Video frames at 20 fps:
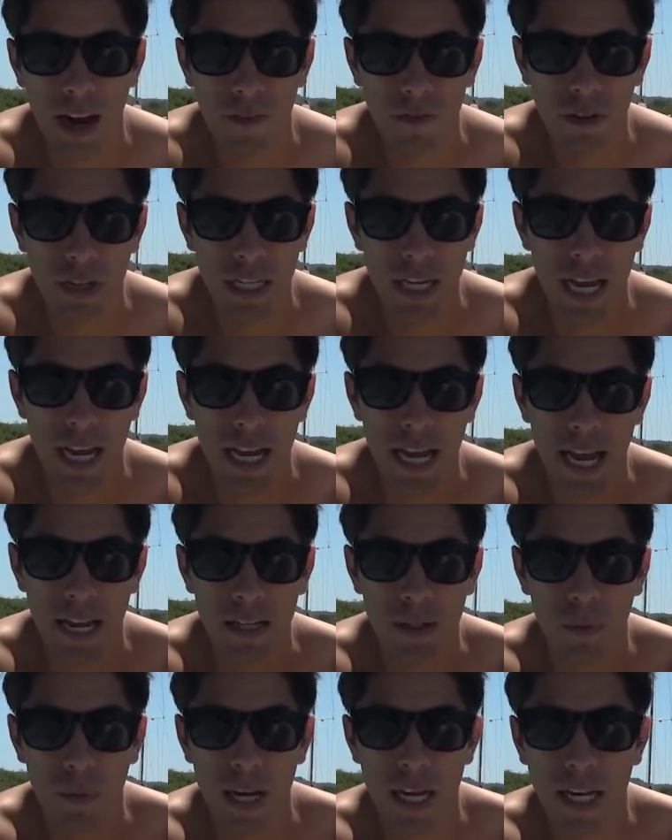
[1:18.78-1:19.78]
every day, had
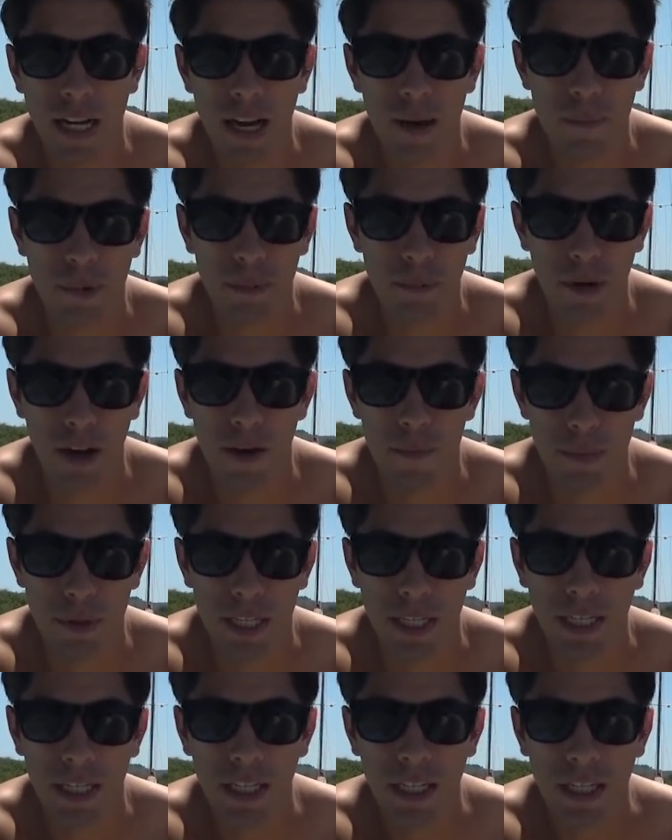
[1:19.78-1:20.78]
to wake up and pump
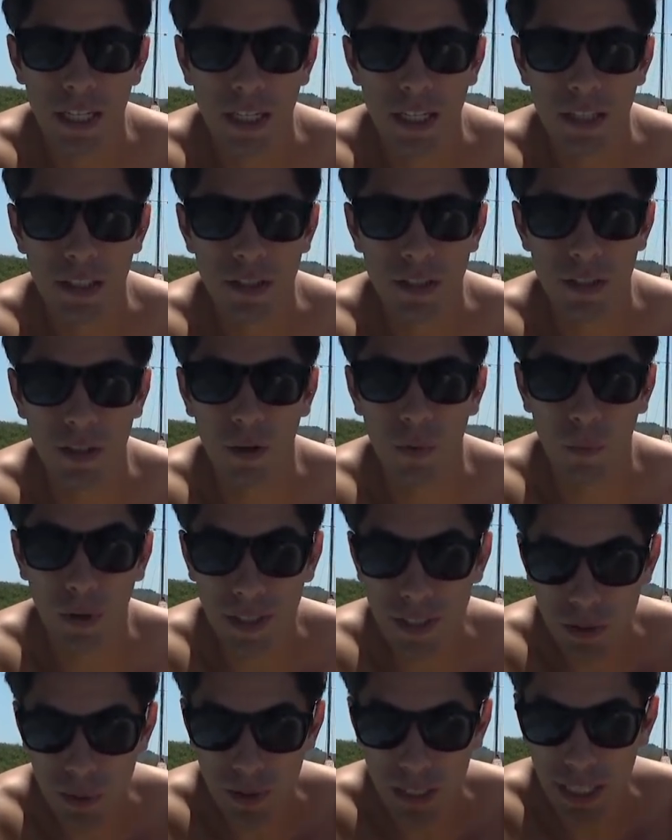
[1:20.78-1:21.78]
it. So
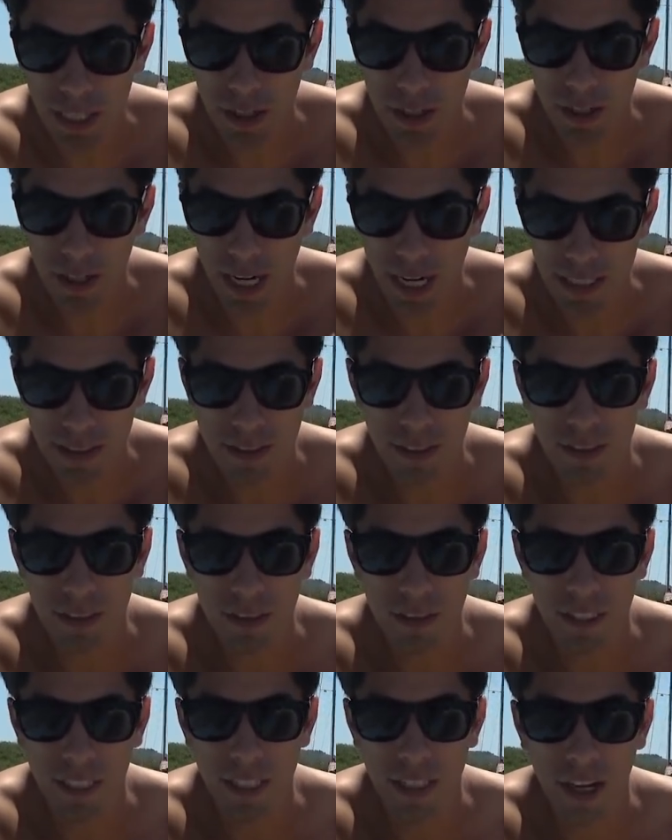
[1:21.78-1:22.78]
once we get her nice and
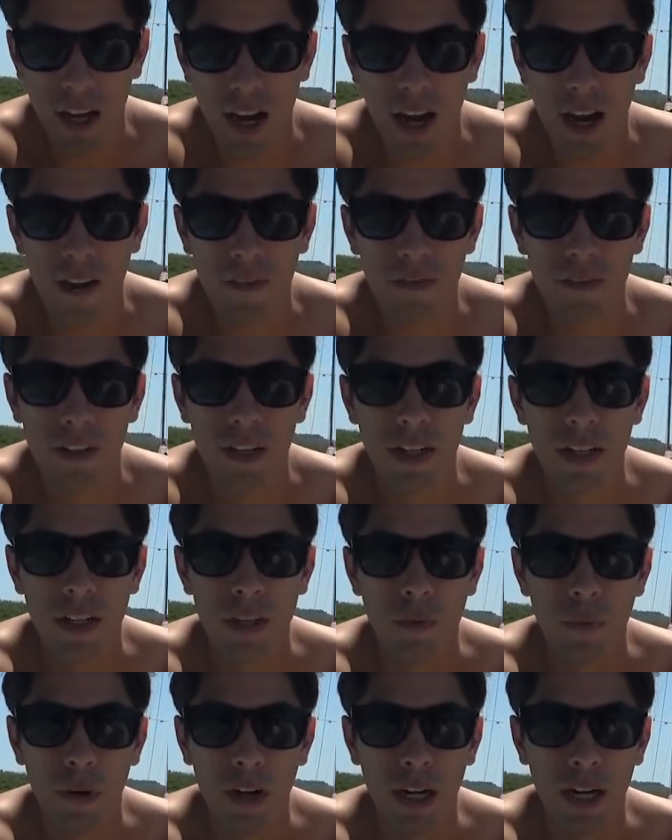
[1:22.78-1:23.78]
cleaned off,
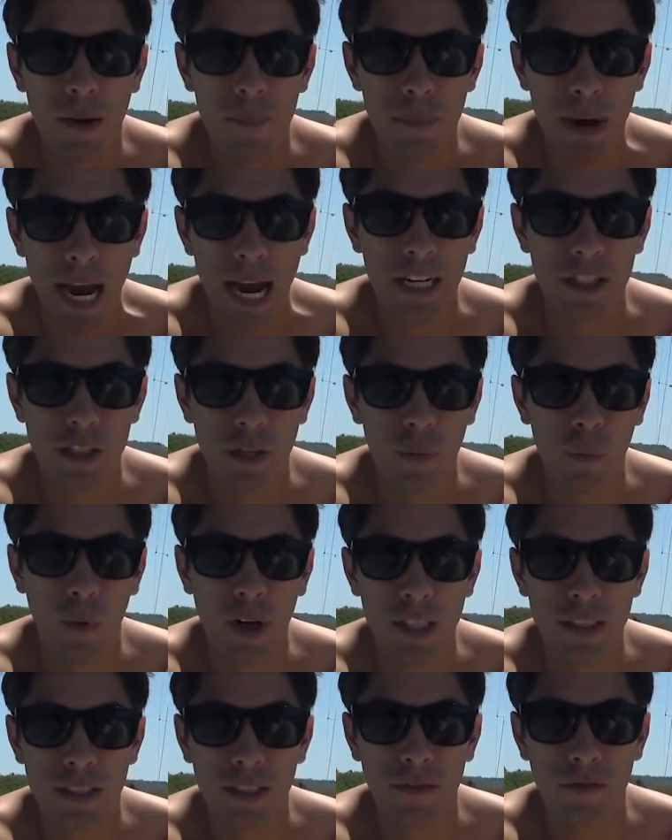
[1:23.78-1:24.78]
we're going to patch it
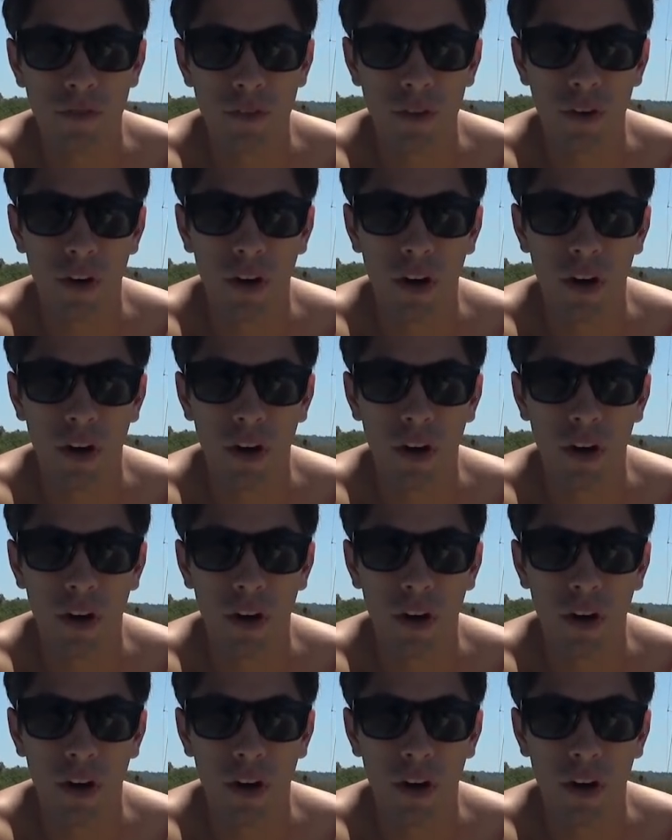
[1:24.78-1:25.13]
once and for